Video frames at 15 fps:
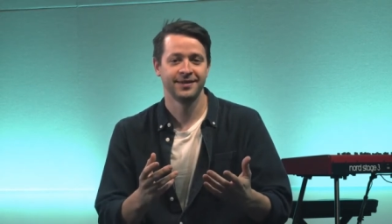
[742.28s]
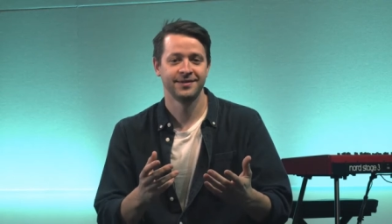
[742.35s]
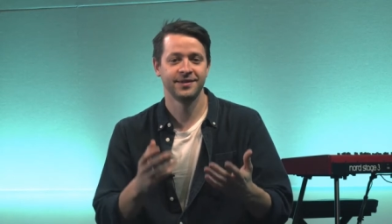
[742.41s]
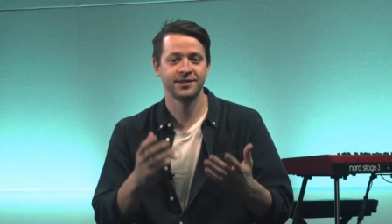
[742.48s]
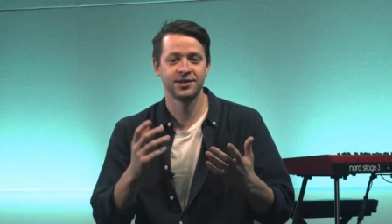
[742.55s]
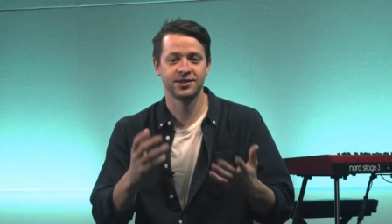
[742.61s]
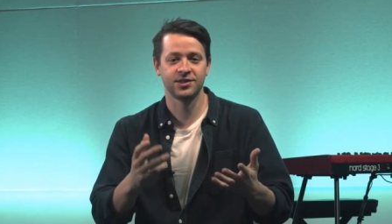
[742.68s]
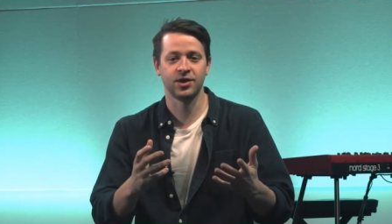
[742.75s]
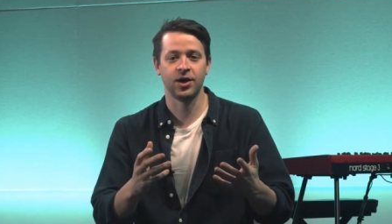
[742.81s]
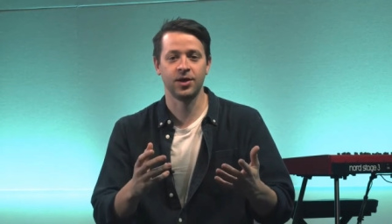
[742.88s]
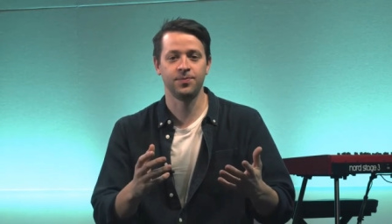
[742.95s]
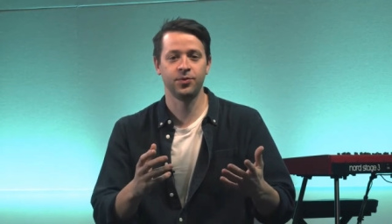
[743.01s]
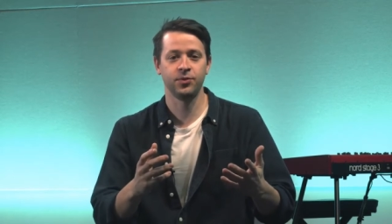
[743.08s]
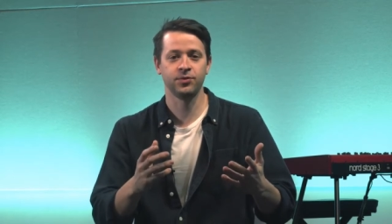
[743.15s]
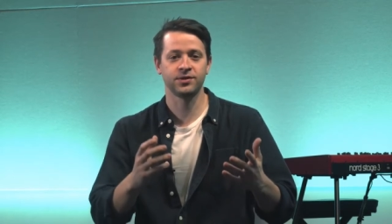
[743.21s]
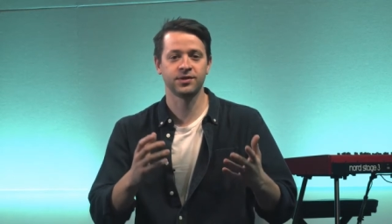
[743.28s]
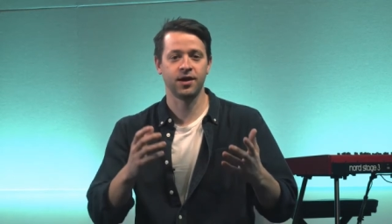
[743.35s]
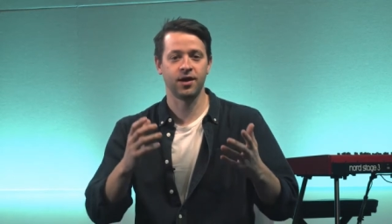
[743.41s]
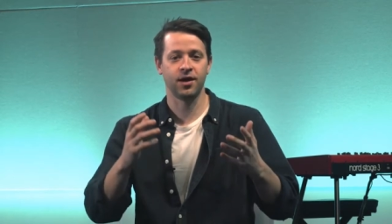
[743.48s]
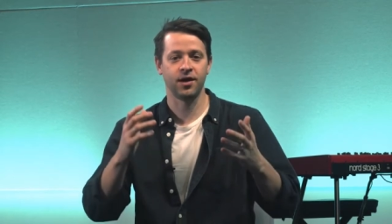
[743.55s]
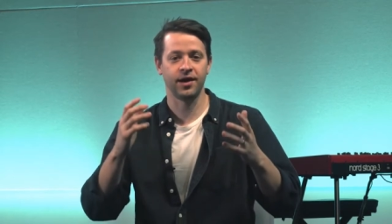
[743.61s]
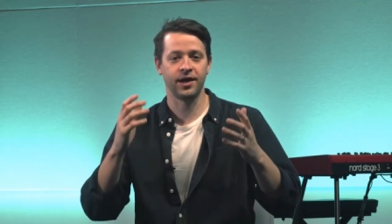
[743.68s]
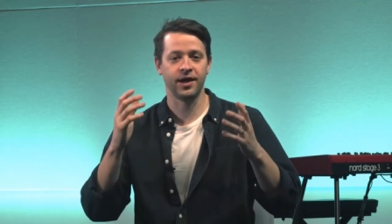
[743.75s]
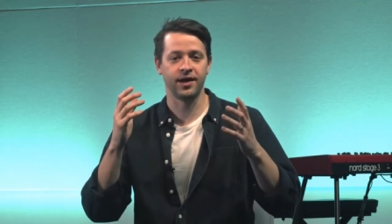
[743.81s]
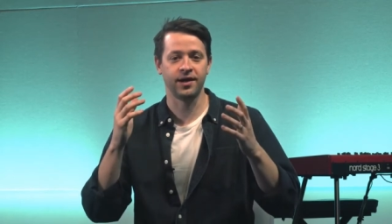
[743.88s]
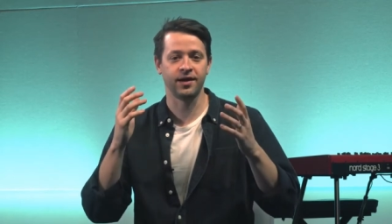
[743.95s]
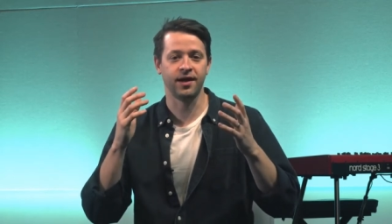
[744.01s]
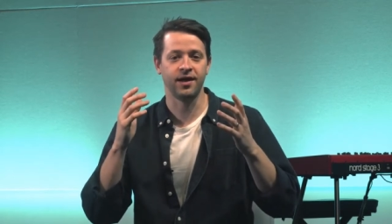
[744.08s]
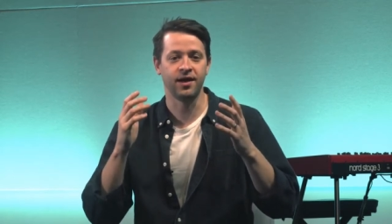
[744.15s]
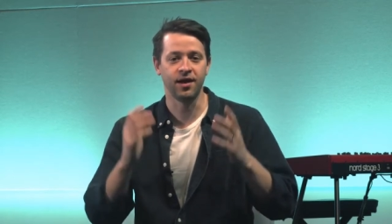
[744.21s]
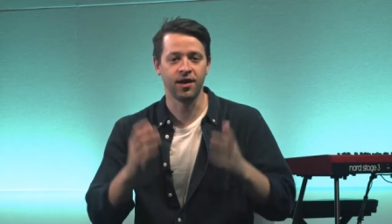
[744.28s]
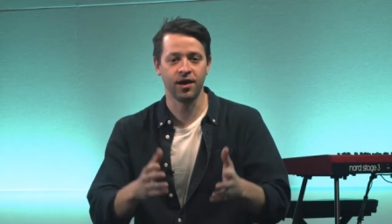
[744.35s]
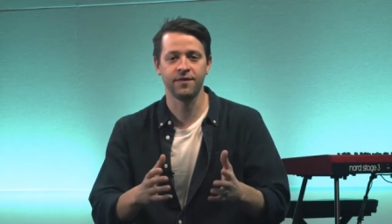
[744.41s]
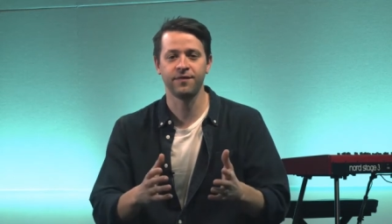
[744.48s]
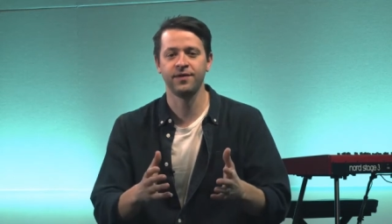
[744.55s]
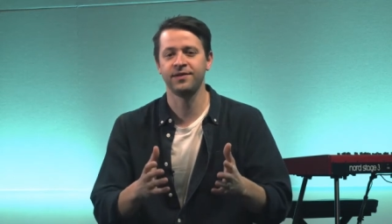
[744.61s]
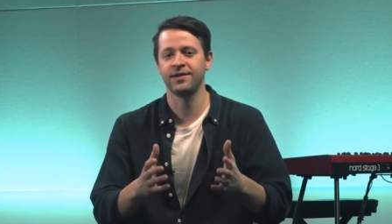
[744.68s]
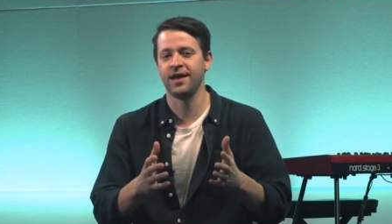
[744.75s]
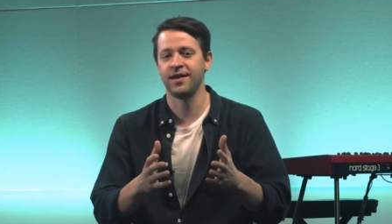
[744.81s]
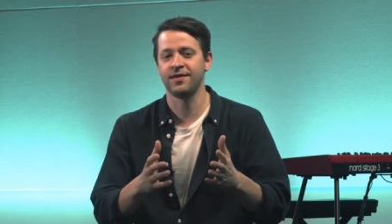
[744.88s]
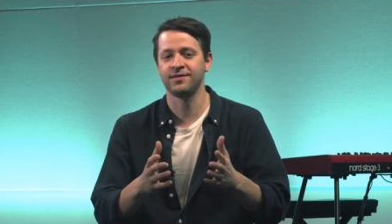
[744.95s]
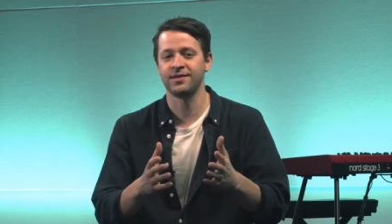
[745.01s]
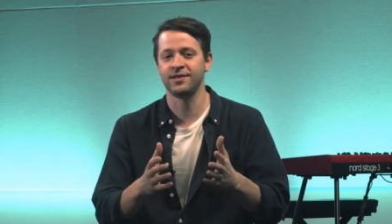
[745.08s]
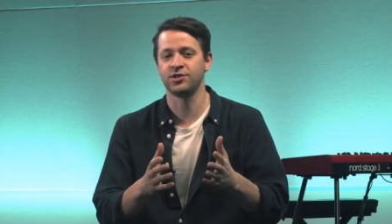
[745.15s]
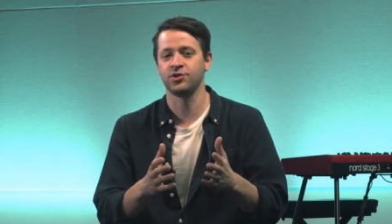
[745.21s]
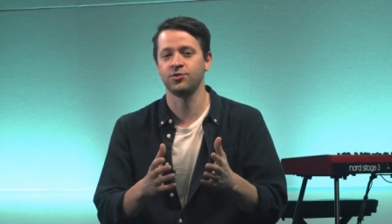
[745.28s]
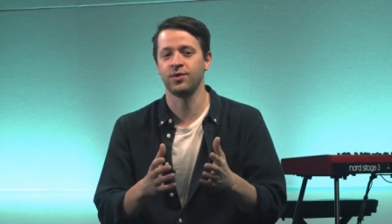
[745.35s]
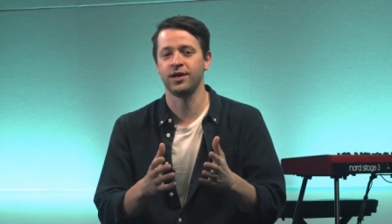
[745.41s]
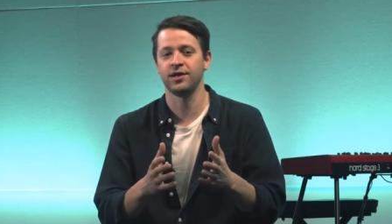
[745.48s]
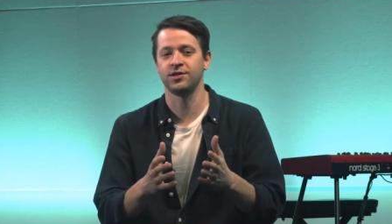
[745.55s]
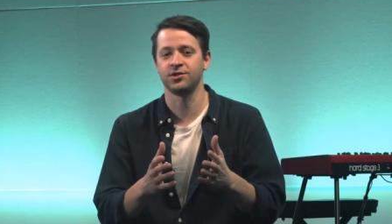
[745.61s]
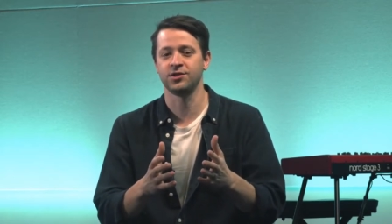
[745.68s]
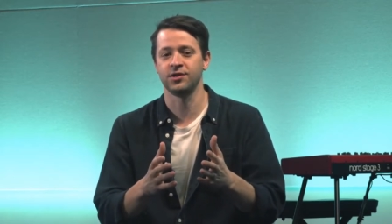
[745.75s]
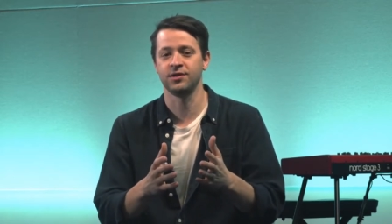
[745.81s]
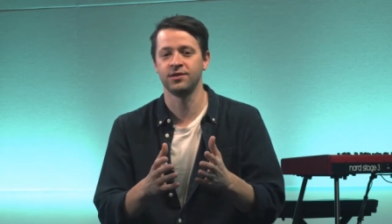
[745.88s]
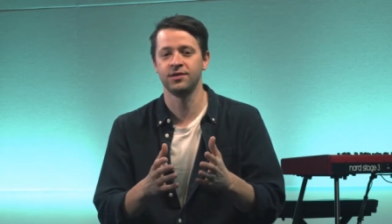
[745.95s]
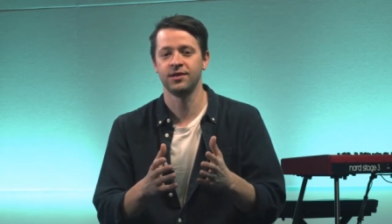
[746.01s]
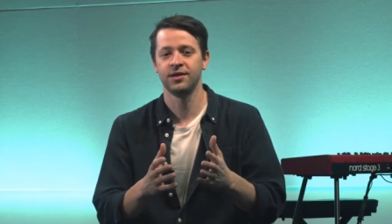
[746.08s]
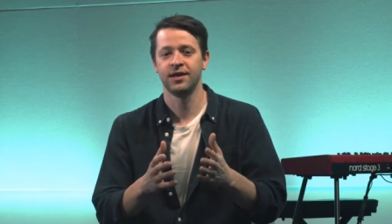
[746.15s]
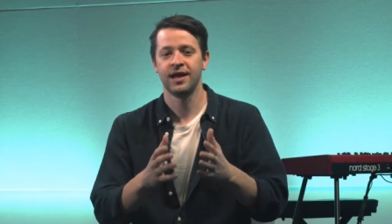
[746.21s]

The disciples are in a life and death situation.